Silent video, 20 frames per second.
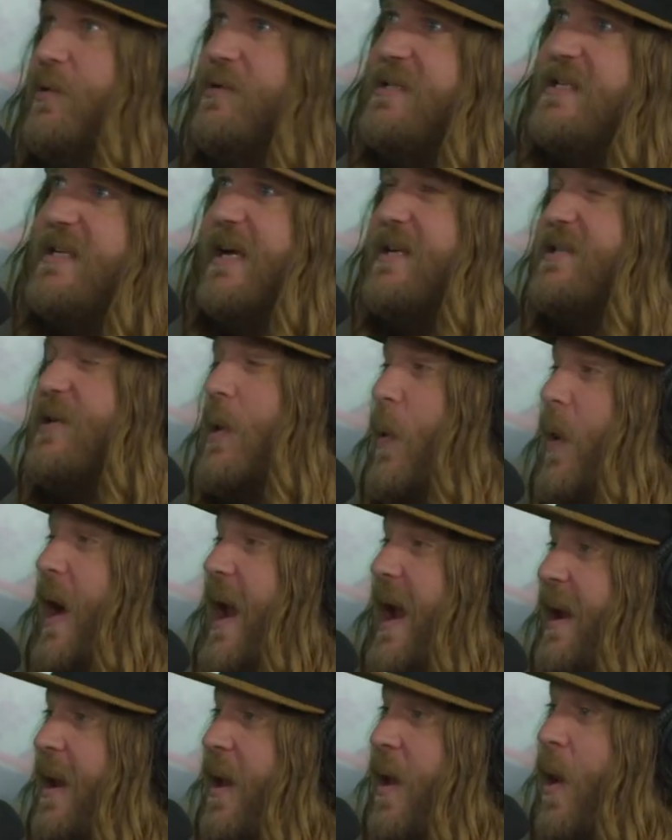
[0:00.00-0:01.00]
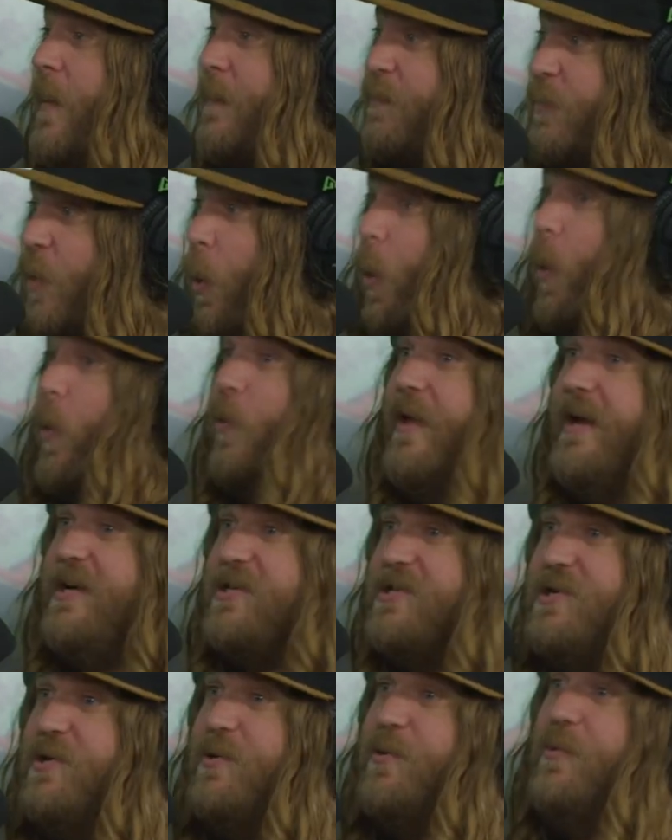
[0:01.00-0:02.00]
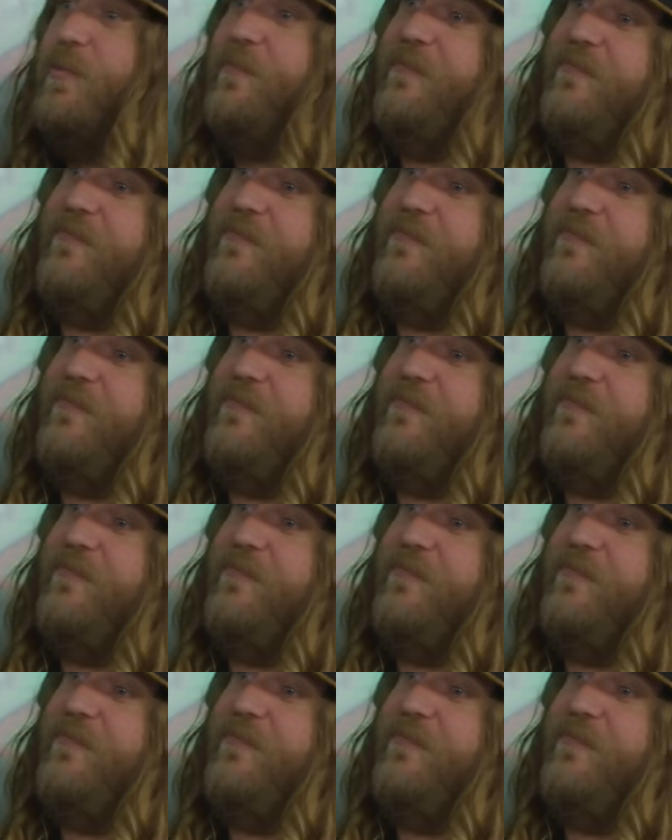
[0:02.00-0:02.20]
06, 08, all these new